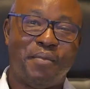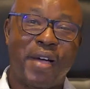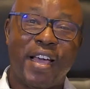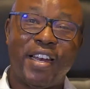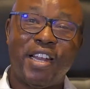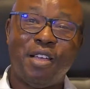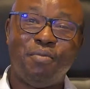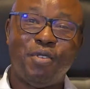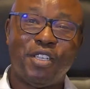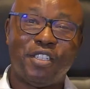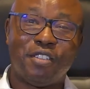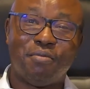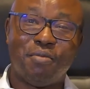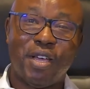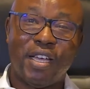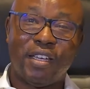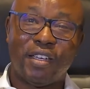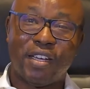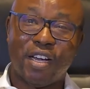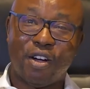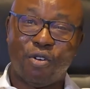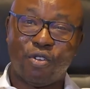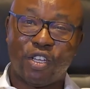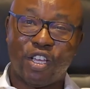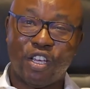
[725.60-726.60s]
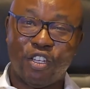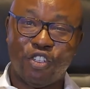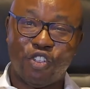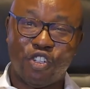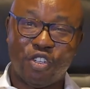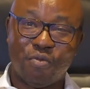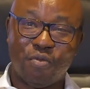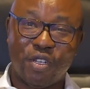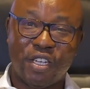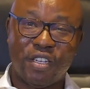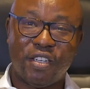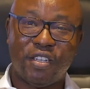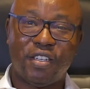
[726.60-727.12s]
My name is Gbenga
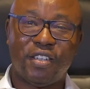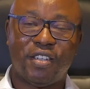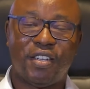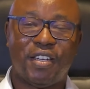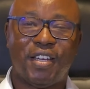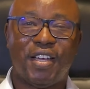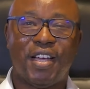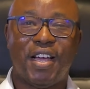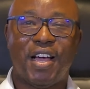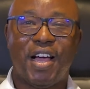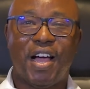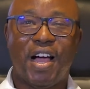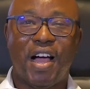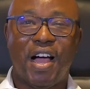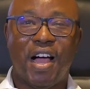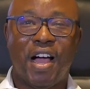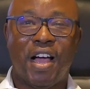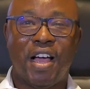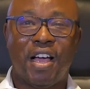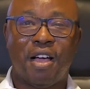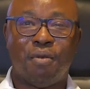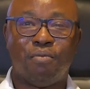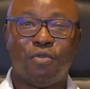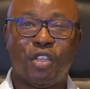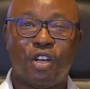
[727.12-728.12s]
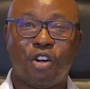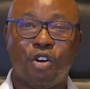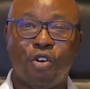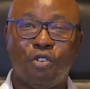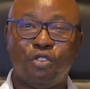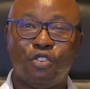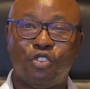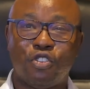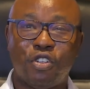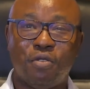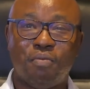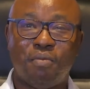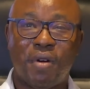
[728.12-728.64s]
Okejimi. I am the
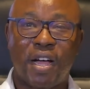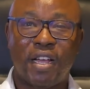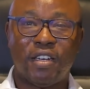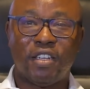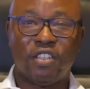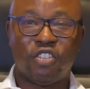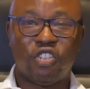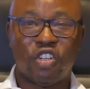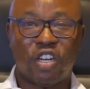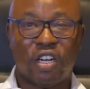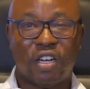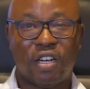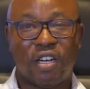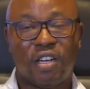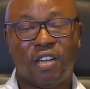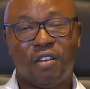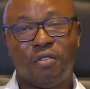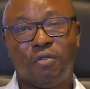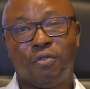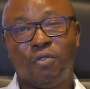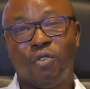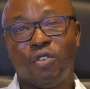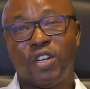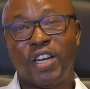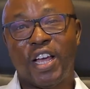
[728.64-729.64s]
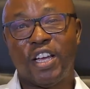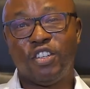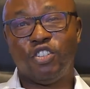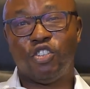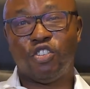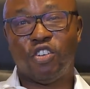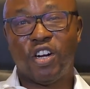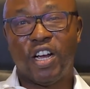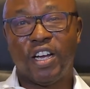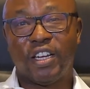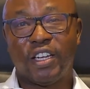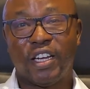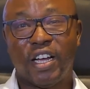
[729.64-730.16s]
country manager for
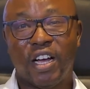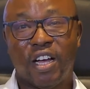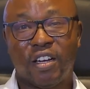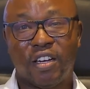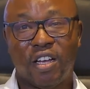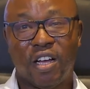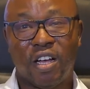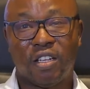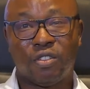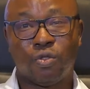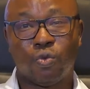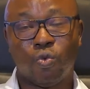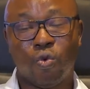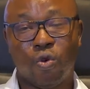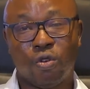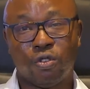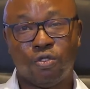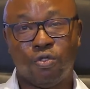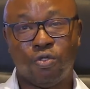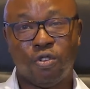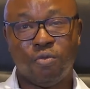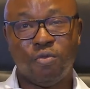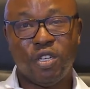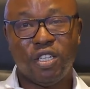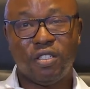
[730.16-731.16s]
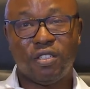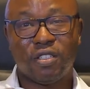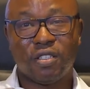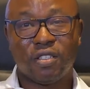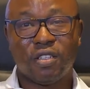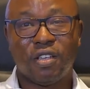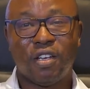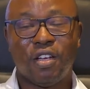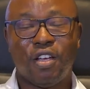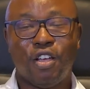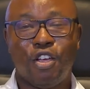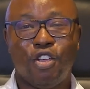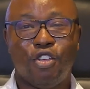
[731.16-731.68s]
Nigeria and Ghana at World Remit.
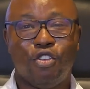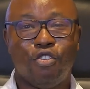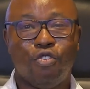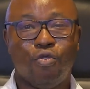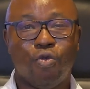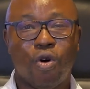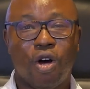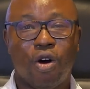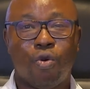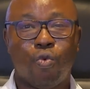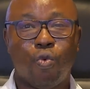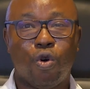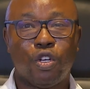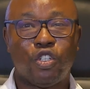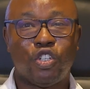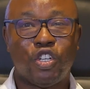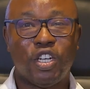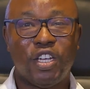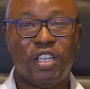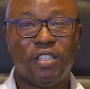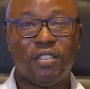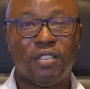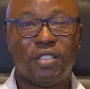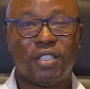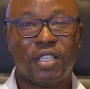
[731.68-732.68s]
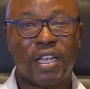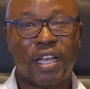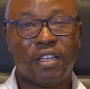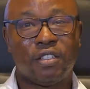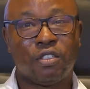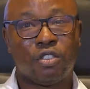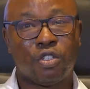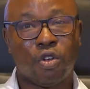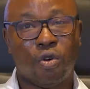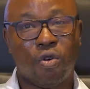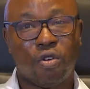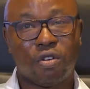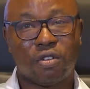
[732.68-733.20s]
You are watching Tech
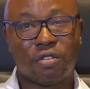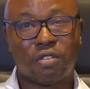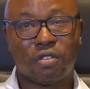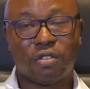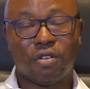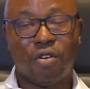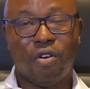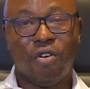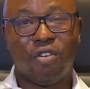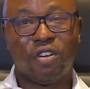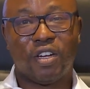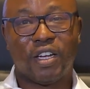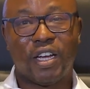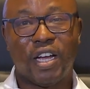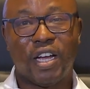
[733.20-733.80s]
Talks on